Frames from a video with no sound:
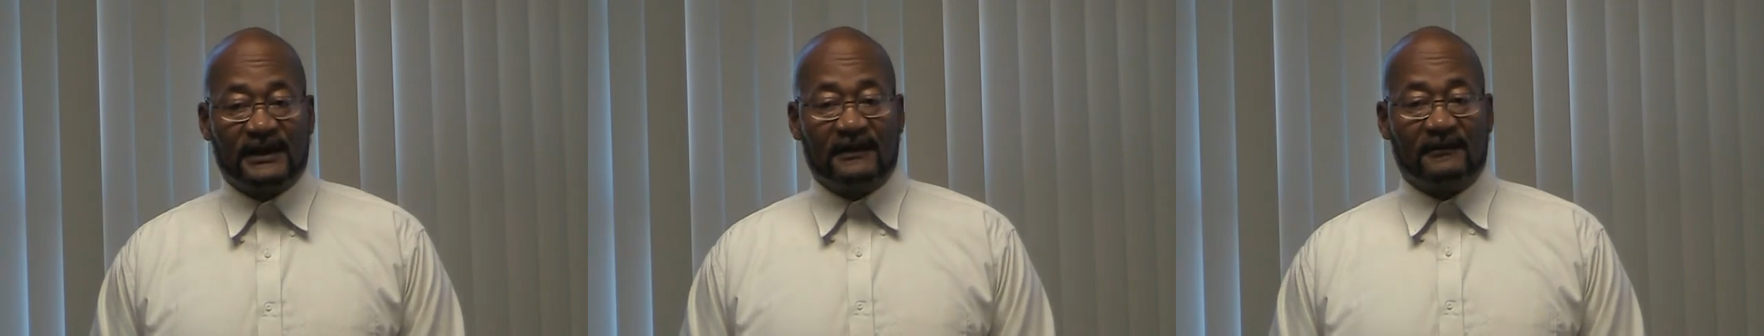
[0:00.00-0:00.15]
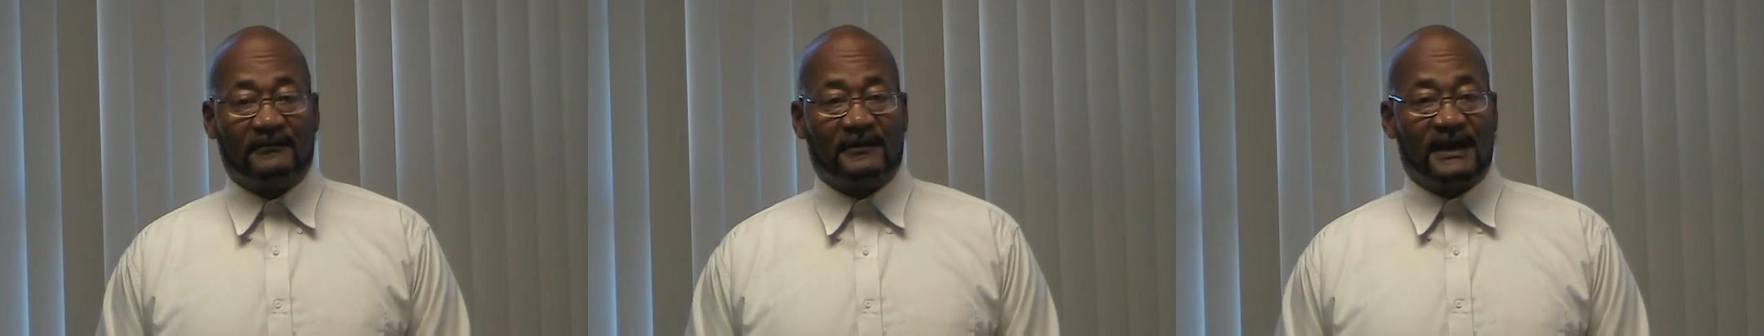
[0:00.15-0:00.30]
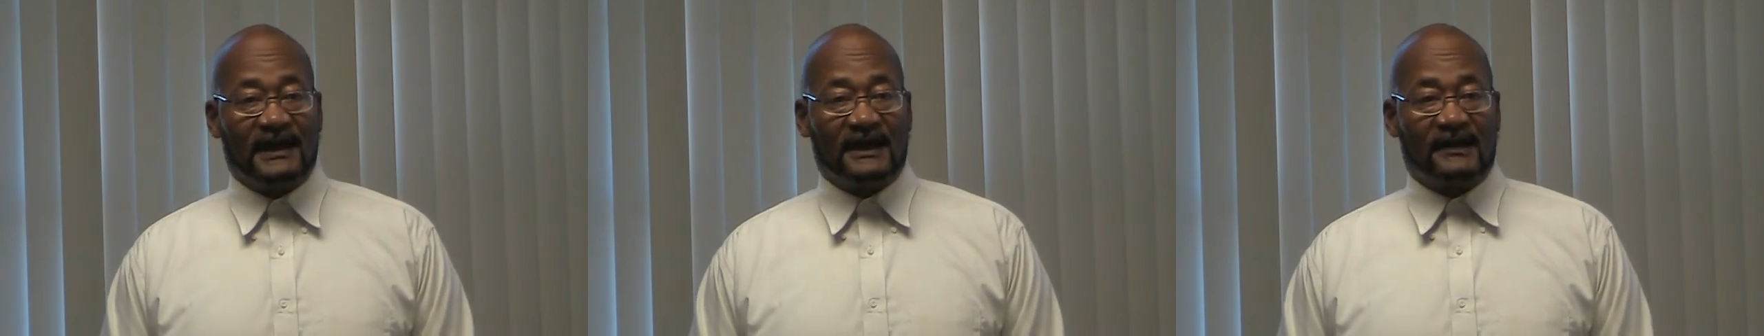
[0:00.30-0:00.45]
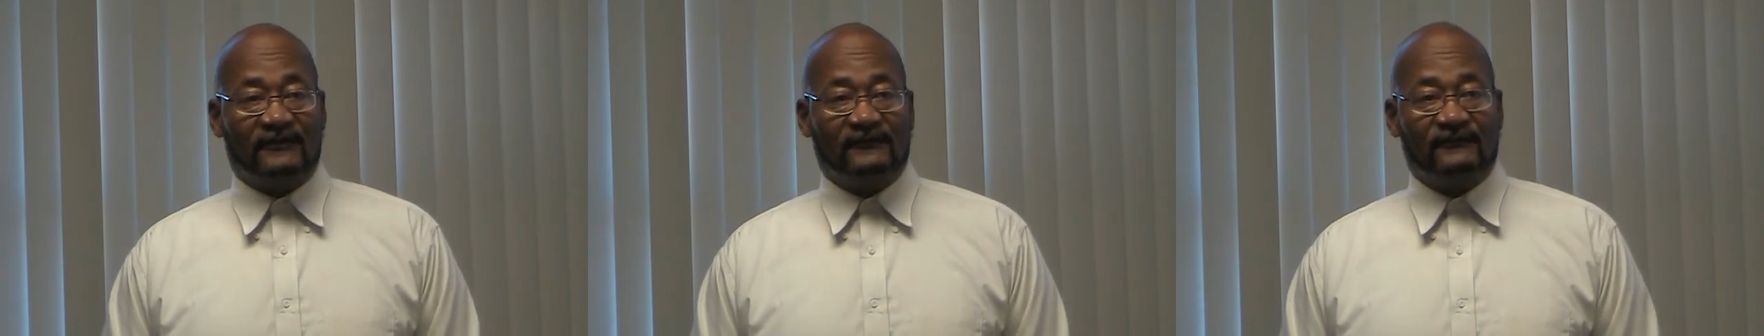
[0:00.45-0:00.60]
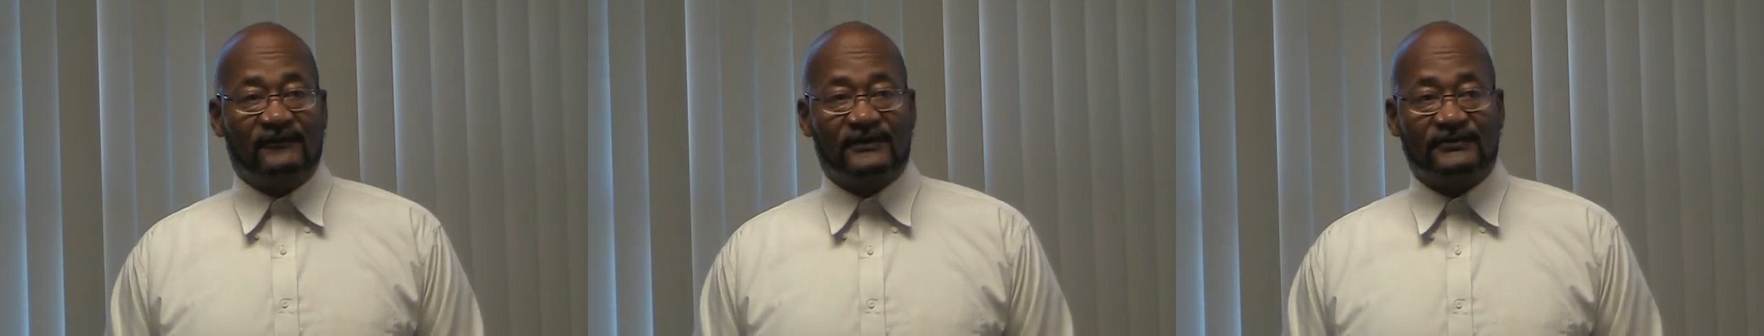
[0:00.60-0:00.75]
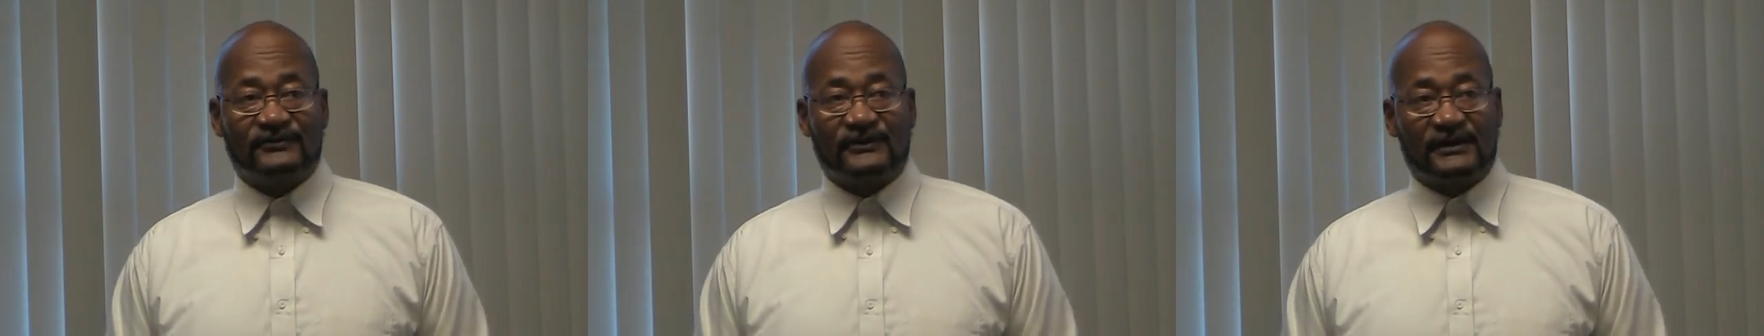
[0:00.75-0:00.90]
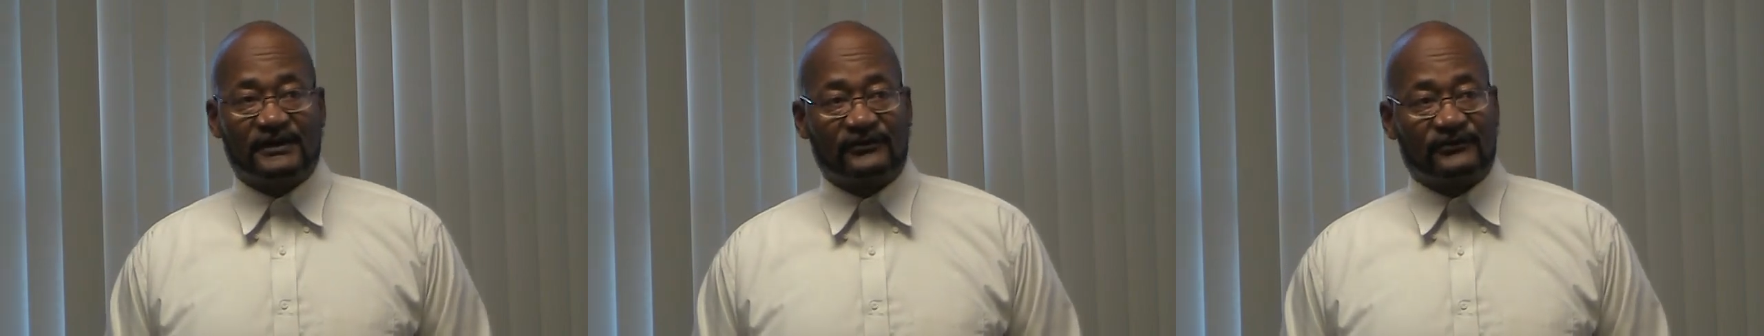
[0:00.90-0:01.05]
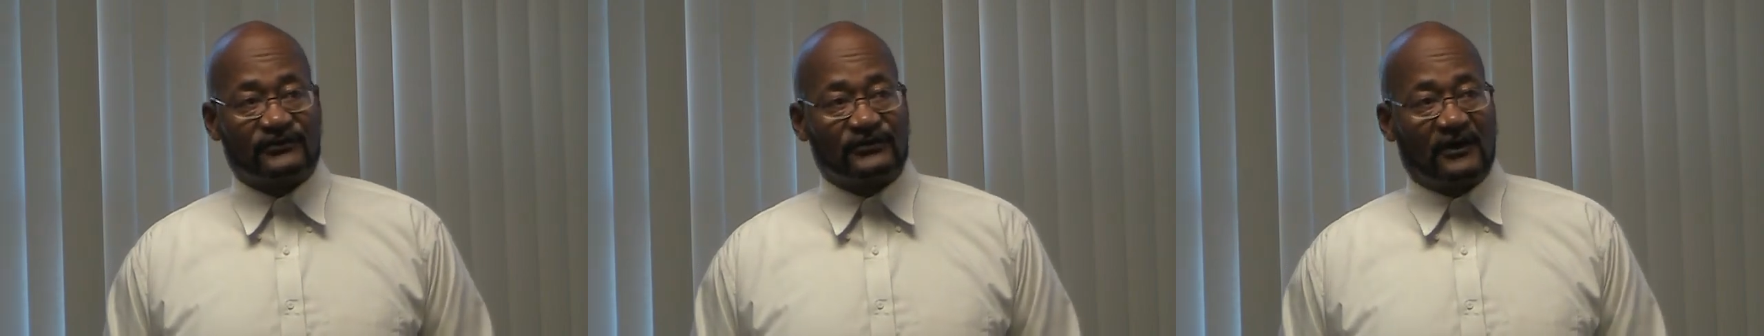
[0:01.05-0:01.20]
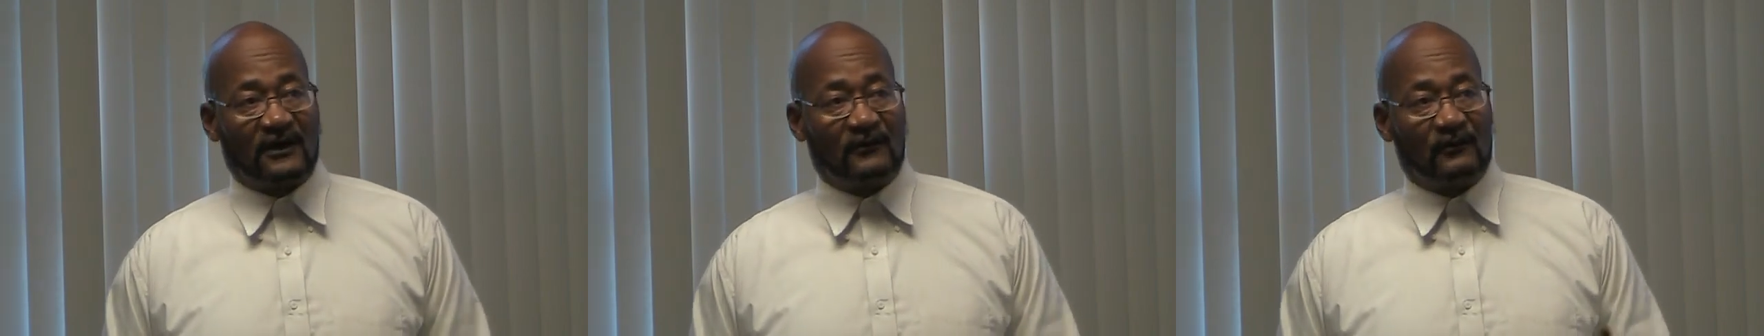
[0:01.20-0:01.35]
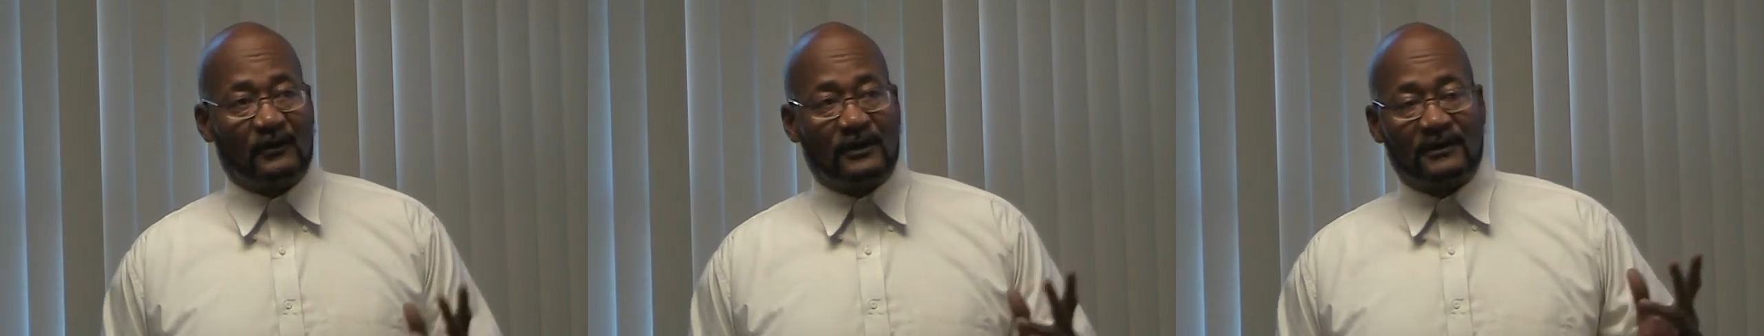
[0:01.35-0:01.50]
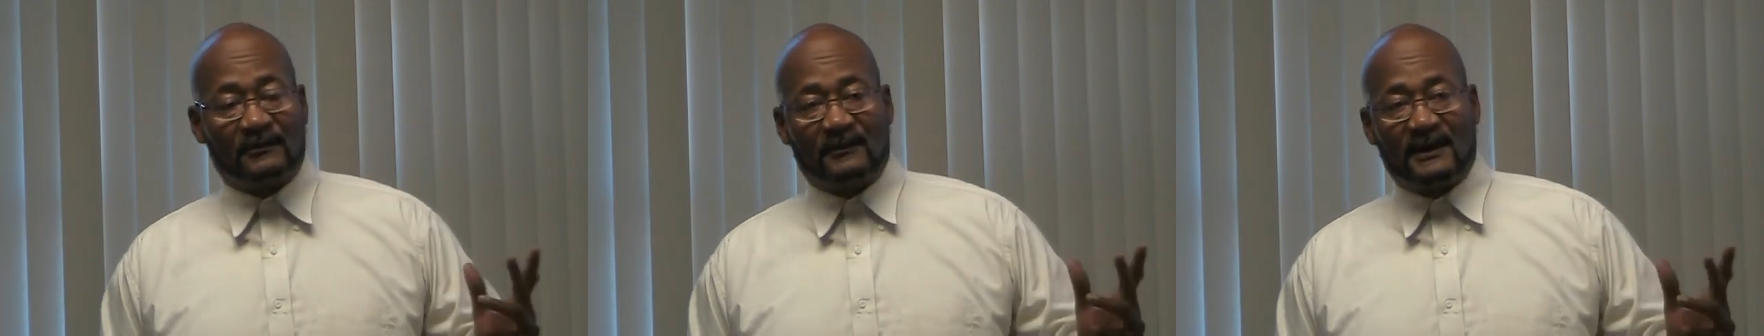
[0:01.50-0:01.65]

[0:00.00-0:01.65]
came by and visited and saw one of